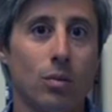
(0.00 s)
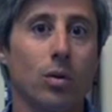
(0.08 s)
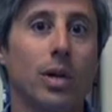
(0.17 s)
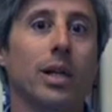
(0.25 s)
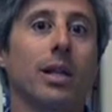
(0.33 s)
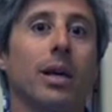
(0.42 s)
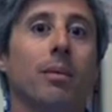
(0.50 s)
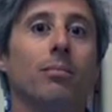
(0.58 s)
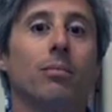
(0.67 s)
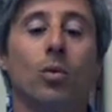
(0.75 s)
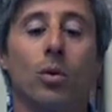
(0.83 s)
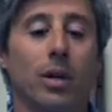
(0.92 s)
We'll get
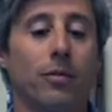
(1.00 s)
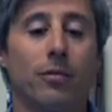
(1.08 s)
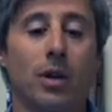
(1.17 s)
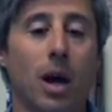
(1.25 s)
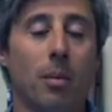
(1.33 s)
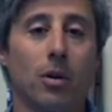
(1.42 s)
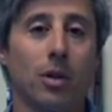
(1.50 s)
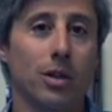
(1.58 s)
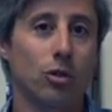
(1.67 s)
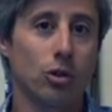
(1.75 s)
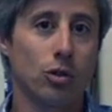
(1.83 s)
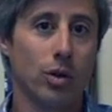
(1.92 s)
phenomenal
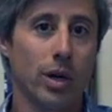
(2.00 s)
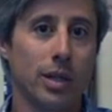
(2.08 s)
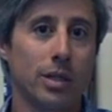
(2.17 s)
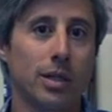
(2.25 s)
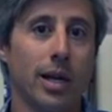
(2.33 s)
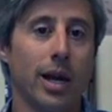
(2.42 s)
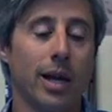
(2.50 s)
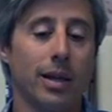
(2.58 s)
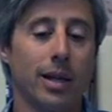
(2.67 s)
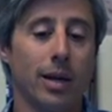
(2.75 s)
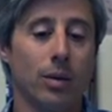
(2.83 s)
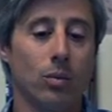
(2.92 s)
interest rates,
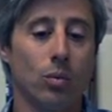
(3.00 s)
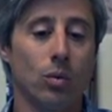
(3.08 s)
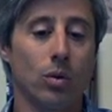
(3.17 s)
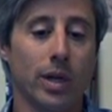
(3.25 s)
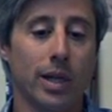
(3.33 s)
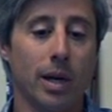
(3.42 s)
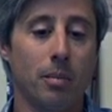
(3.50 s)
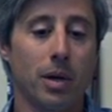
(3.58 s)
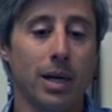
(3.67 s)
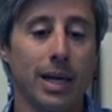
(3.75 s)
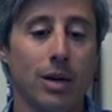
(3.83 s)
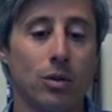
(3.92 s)
and then we'll get that
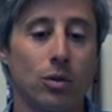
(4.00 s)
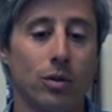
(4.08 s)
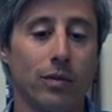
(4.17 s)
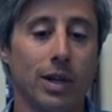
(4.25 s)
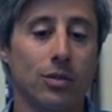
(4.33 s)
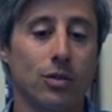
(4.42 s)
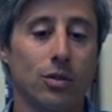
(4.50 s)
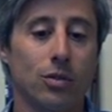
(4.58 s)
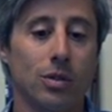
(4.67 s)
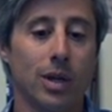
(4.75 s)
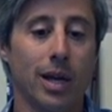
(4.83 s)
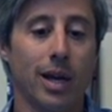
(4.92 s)
money out to
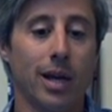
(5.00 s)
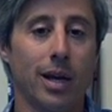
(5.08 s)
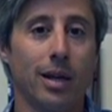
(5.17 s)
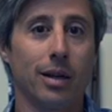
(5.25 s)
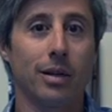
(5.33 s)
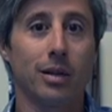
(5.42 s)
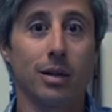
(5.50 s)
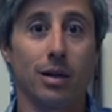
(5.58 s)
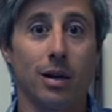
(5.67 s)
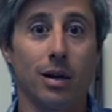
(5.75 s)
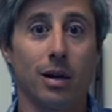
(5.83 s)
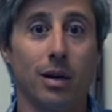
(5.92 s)
investors, and
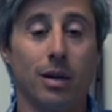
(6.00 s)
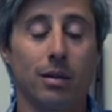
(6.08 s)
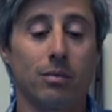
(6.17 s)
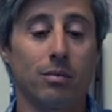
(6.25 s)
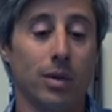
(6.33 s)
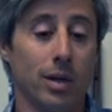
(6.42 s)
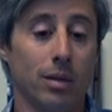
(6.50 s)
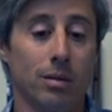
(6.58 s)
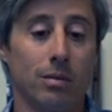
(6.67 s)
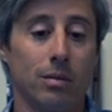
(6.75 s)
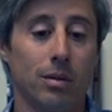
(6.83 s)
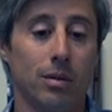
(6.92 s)
then
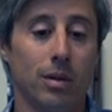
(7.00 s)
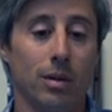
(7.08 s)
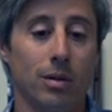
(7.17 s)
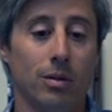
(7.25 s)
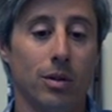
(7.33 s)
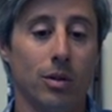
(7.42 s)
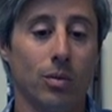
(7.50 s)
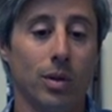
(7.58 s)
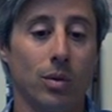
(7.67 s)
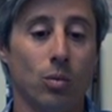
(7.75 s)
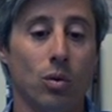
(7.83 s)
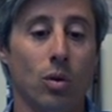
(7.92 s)

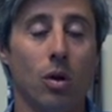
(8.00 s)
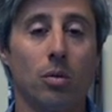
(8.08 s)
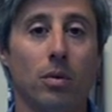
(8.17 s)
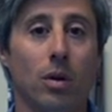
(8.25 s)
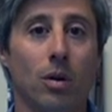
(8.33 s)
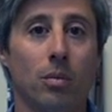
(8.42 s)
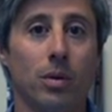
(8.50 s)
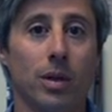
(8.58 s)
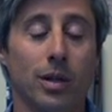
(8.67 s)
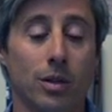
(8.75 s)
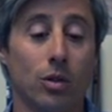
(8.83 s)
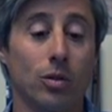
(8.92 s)
we'll all,
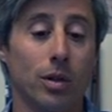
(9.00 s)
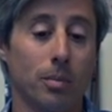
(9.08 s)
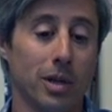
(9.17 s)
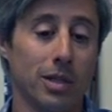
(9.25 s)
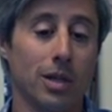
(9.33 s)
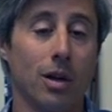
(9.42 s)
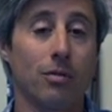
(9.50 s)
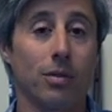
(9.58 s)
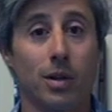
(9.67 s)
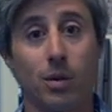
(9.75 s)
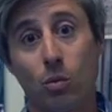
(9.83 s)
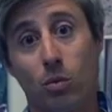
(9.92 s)
including myself,
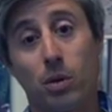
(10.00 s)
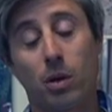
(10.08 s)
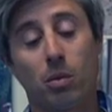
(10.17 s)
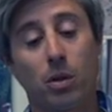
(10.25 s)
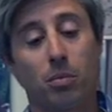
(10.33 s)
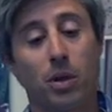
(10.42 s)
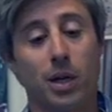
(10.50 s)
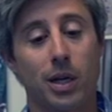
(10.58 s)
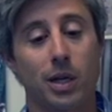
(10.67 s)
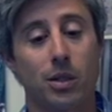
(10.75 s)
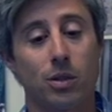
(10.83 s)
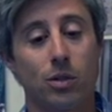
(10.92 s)
and then we'll be able to plug
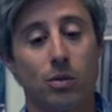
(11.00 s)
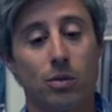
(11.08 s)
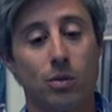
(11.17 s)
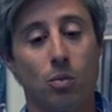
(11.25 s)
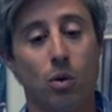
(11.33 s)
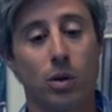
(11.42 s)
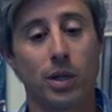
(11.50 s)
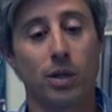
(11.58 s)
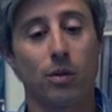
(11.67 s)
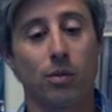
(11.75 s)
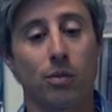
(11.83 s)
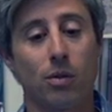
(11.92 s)
into more
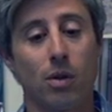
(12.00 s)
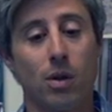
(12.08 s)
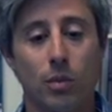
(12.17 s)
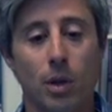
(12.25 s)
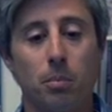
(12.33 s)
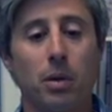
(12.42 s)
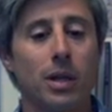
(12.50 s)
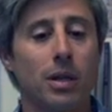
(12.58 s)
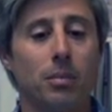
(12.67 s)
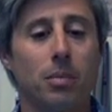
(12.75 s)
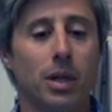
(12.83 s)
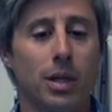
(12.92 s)
deals. But
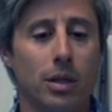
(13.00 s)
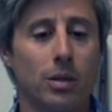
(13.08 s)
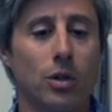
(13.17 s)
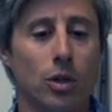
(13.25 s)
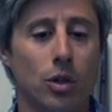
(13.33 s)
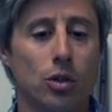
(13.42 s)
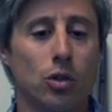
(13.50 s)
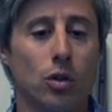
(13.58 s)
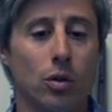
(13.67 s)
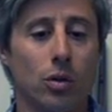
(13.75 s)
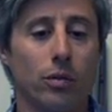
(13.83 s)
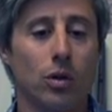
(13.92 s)
the
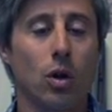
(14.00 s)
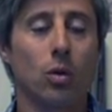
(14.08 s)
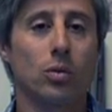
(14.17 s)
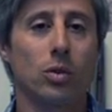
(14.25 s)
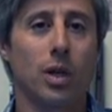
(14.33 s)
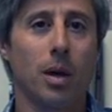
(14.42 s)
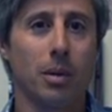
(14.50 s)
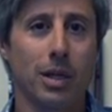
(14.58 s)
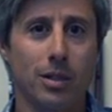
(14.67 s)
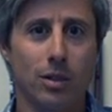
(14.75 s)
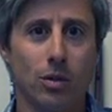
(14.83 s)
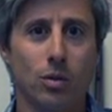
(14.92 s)
concern of loans coming
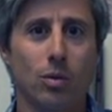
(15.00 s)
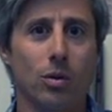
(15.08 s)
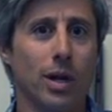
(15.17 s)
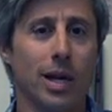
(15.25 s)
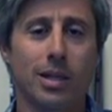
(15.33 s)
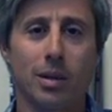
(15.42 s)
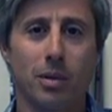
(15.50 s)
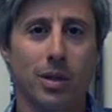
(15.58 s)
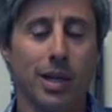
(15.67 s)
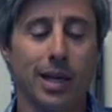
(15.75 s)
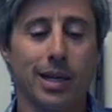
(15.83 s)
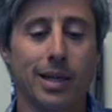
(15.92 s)
due or that type of
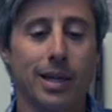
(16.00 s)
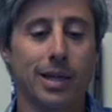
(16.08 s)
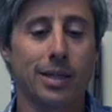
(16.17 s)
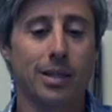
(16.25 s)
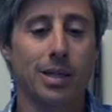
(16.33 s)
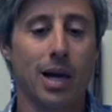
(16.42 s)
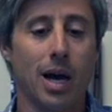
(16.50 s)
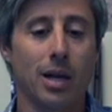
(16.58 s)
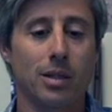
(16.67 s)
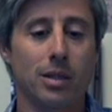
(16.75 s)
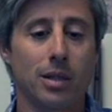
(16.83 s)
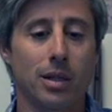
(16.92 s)
thing, it's
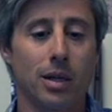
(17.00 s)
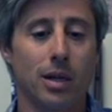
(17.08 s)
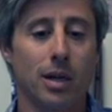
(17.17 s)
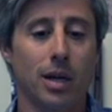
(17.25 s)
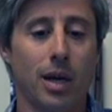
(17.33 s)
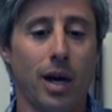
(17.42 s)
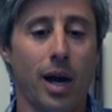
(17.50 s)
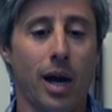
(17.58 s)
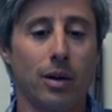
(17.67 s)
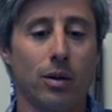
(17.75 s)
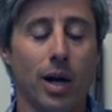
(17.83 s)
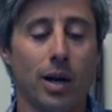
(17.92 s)
not.
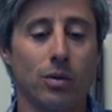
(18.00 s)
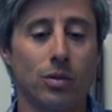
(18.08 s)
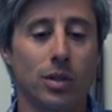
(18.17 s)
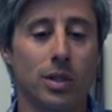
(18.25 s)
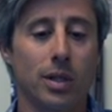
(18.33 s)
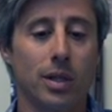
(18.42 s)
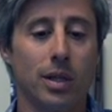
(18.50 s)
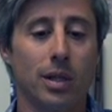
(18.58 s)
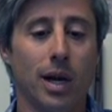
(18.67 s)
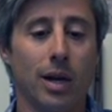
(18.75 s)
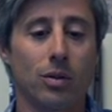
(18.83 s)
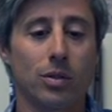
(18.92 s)
I don't
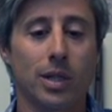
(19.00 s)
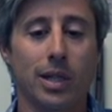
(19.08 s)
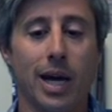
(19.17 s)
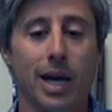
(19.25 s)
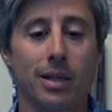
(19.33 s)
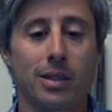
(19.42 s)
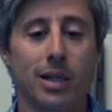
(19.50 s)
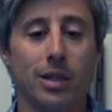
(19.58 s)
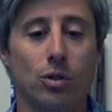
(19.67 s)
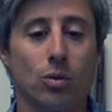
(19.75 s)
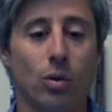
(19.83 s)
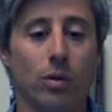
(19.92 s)
see that as any
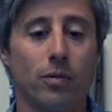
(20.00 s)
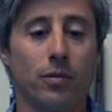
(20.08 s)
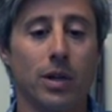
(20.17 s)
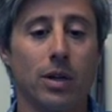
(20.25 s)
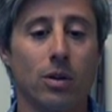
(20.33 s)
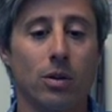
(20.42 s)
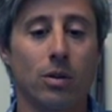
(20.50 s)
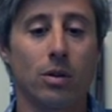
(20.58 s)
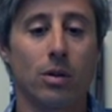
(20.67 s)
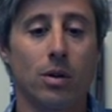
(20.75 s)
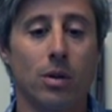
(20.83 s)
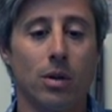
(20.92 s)
sort of fear
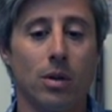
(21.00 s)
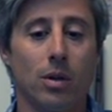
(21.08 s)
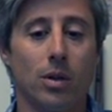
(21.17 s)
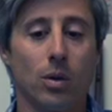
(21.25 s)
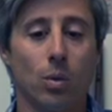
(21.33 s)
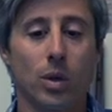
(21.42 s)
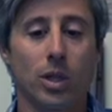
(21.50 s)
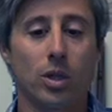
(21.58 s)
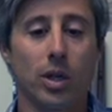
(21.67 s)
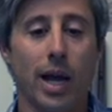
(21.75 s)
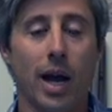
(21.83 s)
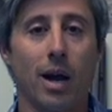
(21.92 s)
that we
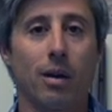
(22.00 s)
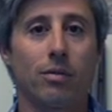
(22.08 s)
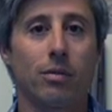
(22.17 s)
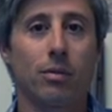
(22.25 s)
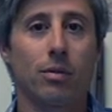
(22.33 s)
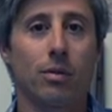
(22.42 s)
should have.